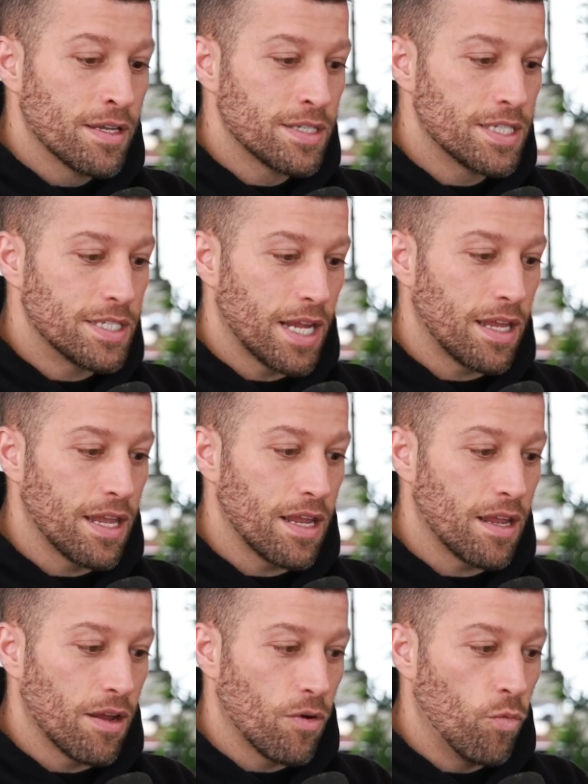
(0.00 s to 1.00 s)

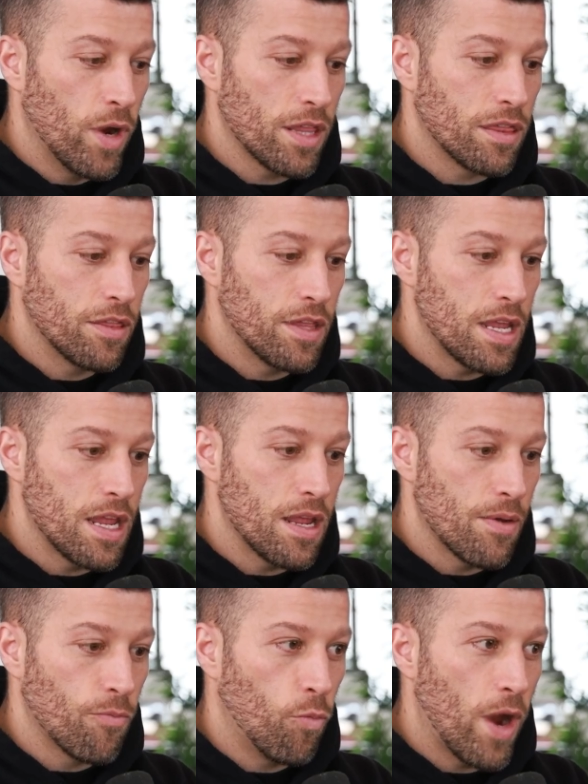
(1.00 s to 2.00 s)
sticking with
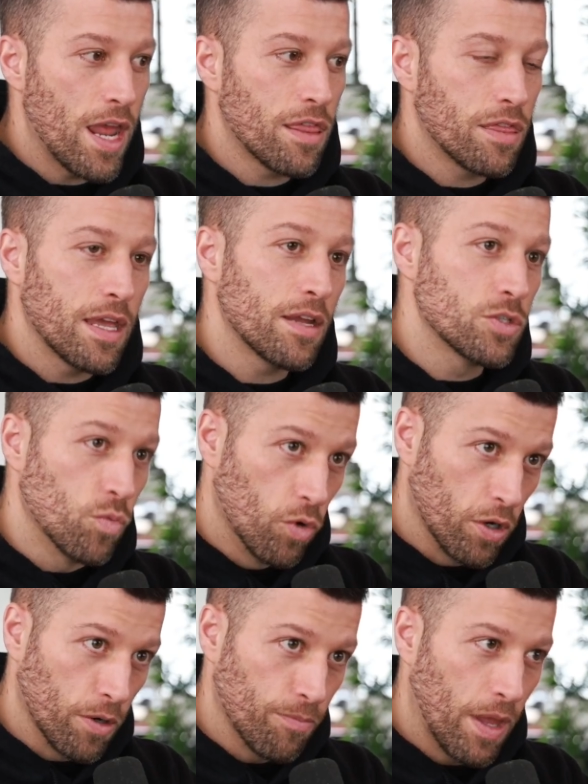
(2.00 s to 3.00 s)
the way things
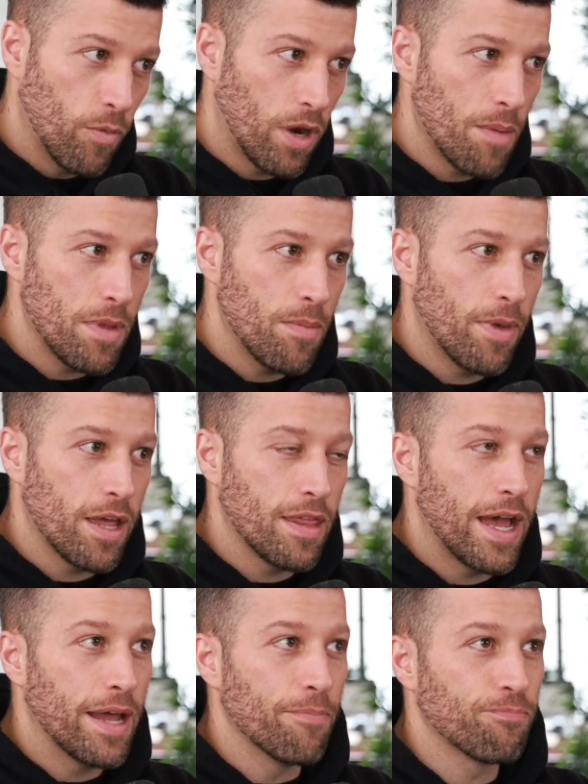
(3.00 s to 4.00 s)
were. And what I mean by
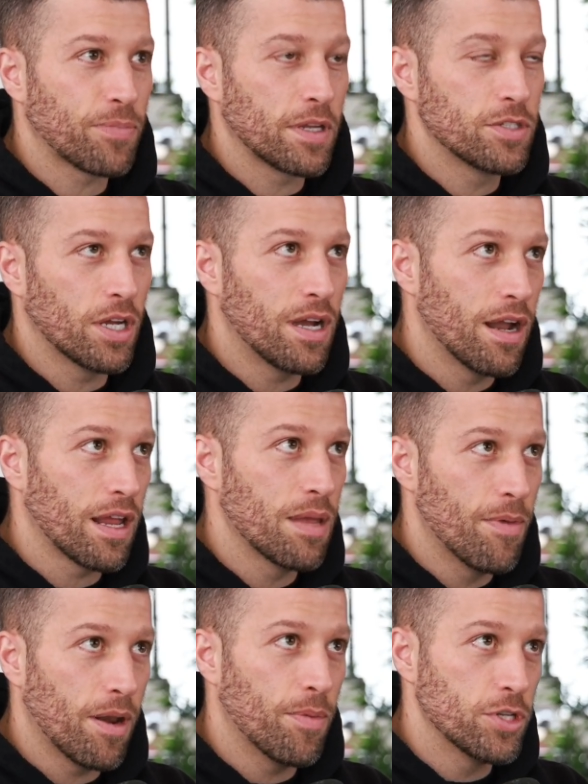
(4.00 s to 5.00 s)
that, so it kind of
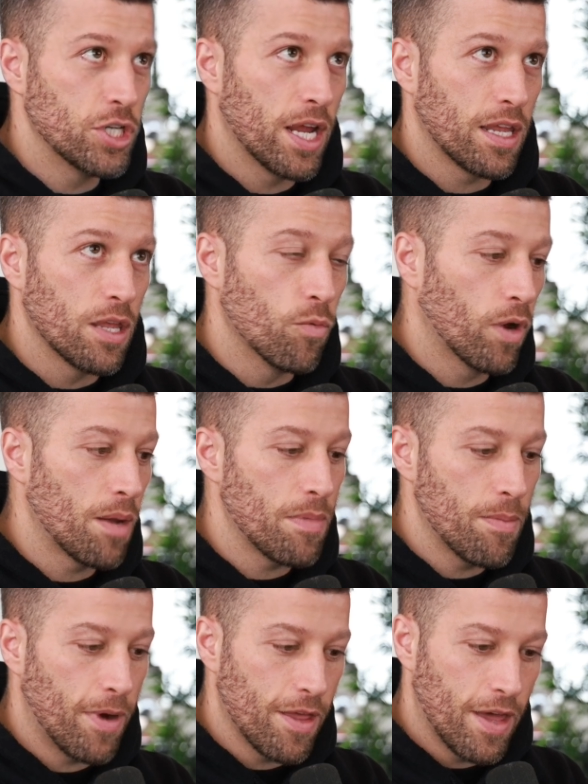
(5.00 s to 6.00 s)
came out a bit janky. What I
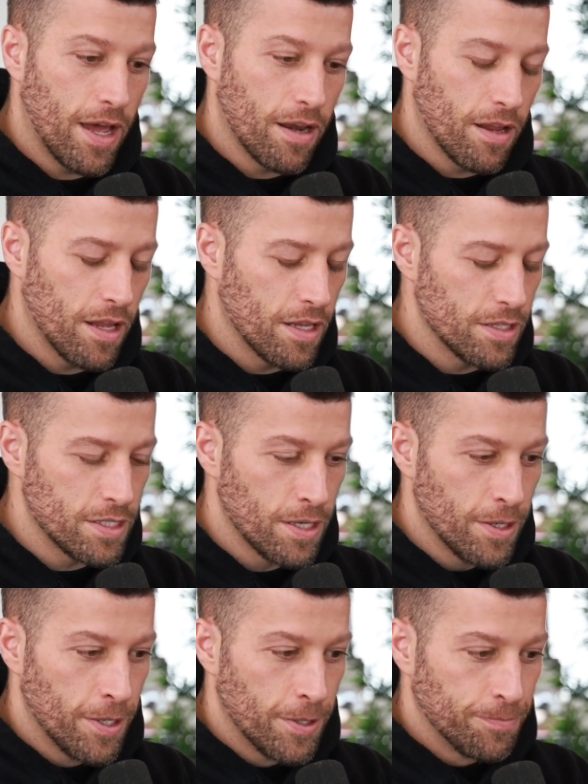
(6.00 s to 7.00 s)
mean by that is,
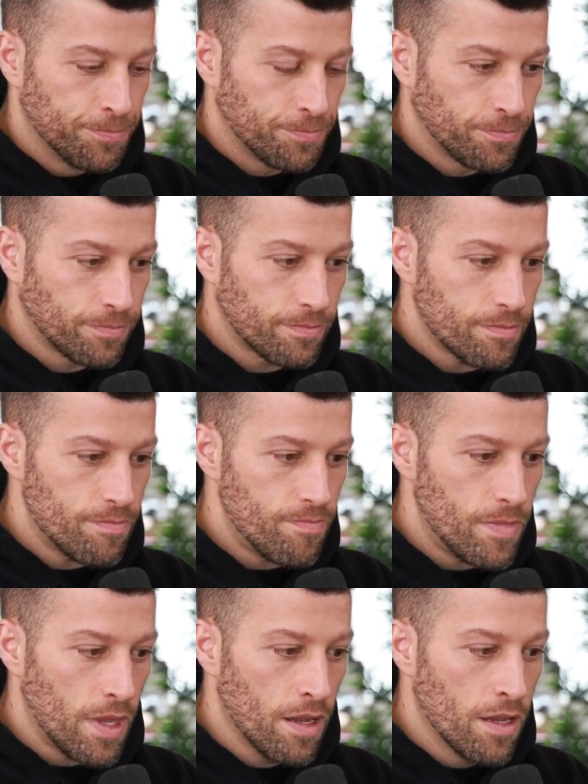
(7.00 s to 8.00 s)

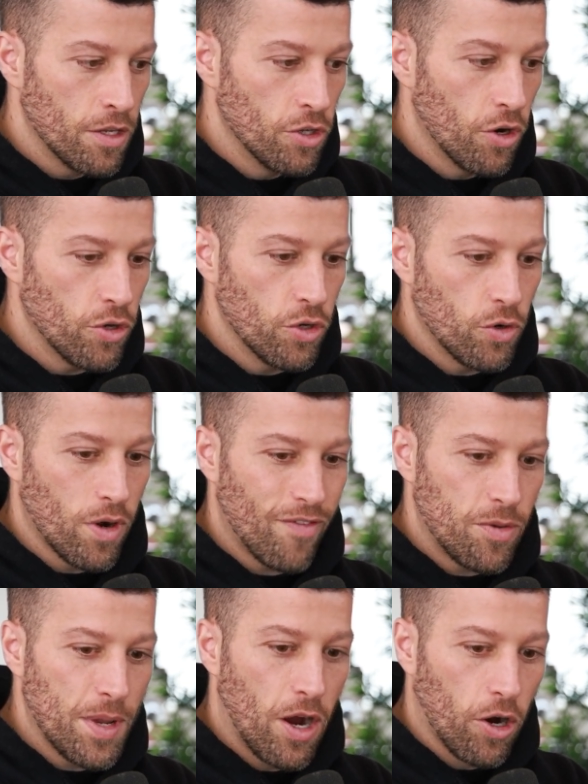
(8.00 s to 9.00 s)
you don't
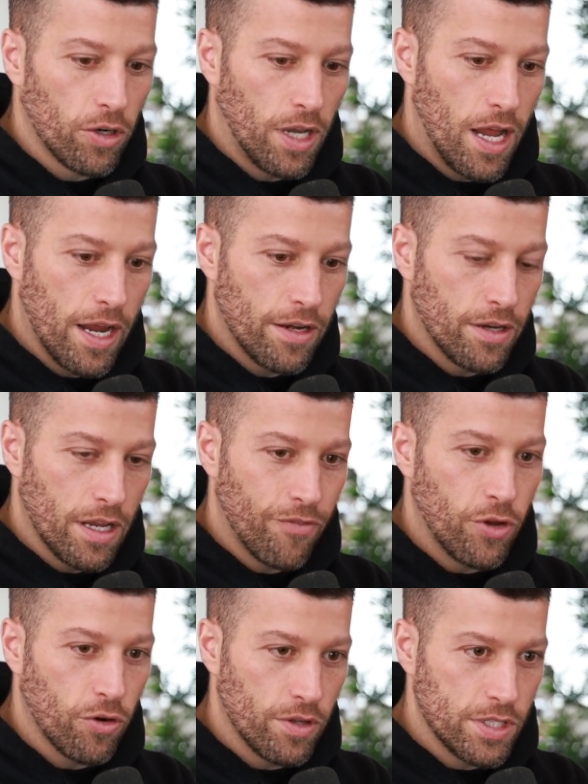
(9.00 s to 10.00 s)
have to be hardlined.
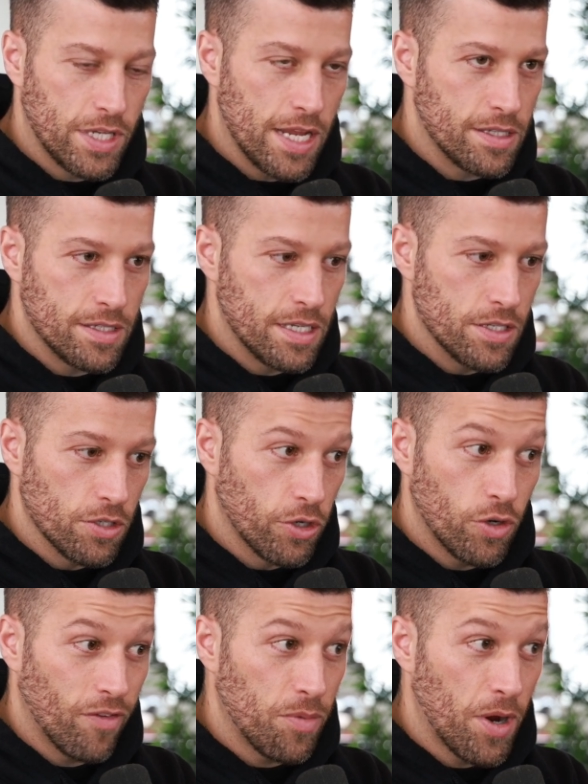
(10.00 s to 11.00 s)
If you're in the States, it's easier.
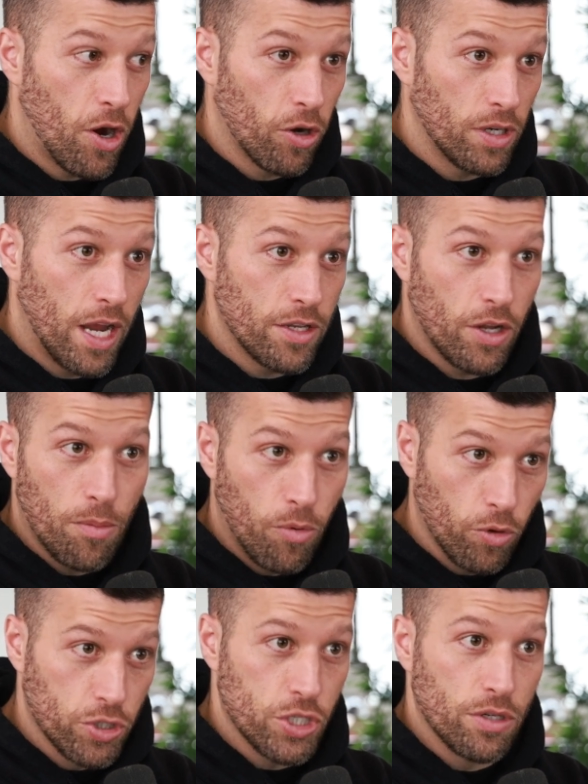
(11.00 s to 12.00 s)
You don't have to be hardlined on
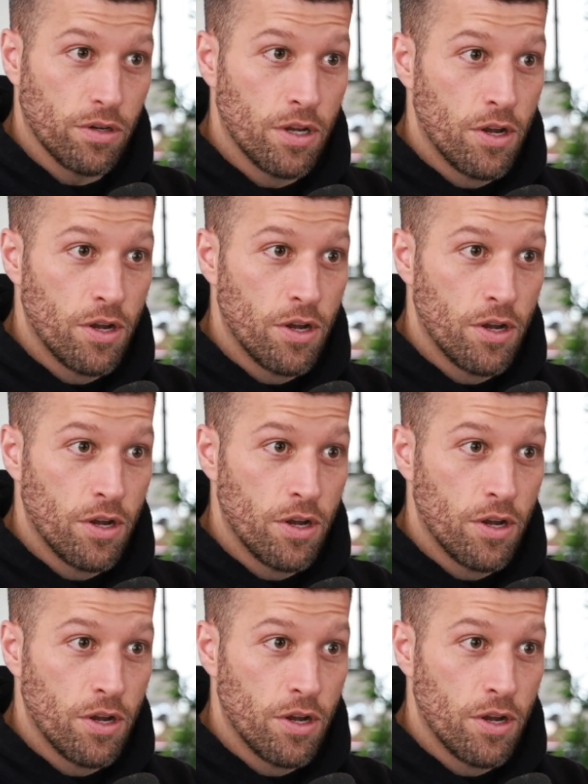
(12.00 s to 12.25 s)
abortion,